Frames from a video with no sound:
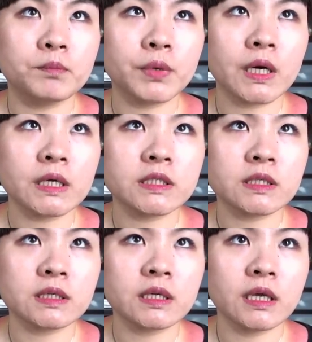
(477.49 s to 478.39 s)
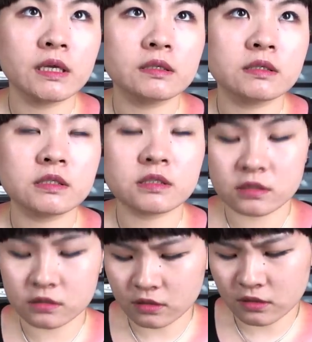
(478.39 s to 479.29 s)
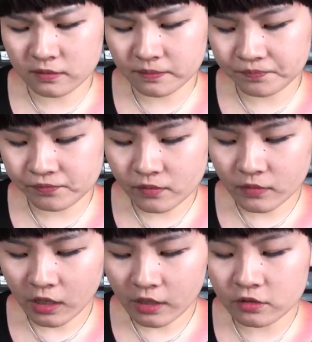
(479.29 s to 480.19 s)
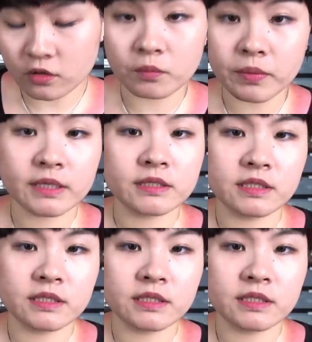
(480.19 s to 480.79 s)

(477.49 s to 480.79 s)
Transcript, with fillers: but it's, I don't know, but it,